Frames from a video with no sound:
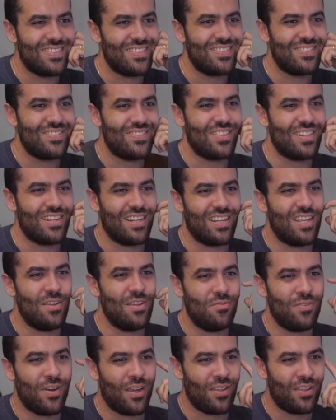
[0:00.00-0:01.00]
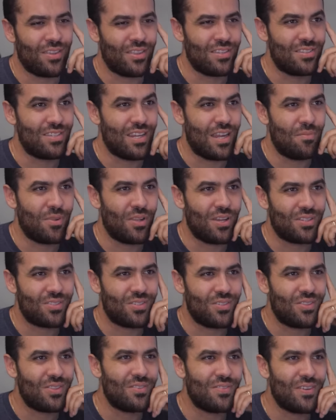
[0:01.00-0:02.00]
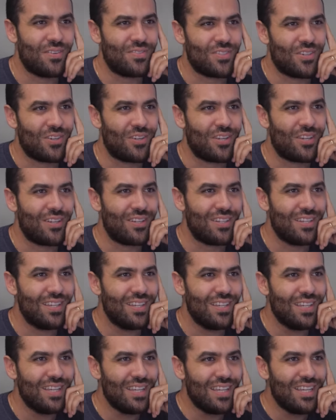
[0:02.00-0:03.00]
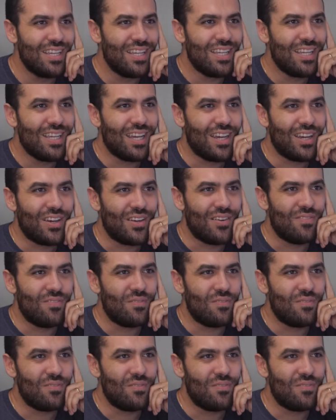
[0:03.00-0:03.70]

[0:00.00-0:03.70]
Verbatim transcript: we're gonna keep and, uh, the same lawsuit in the Fifth Circuit. This um, is the um,